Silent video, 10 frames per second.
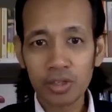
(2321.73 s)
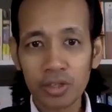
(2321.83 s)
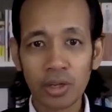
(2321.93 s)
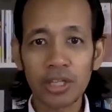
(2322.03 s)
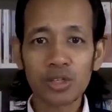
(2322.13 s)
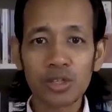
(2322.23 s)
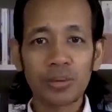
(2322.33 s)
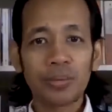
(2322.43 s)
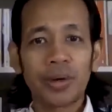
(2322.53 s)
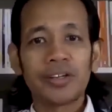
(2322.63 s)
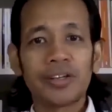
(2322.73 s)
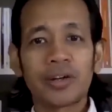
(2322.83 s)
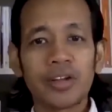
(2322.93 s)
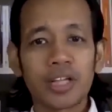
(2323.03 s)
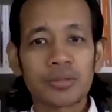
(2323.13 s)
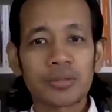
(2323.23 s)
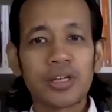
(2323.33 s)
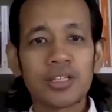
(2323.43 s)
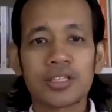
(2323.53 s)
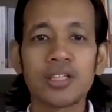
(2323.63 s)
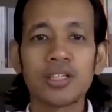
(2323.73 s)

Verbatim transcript: So this will be my drowning experience.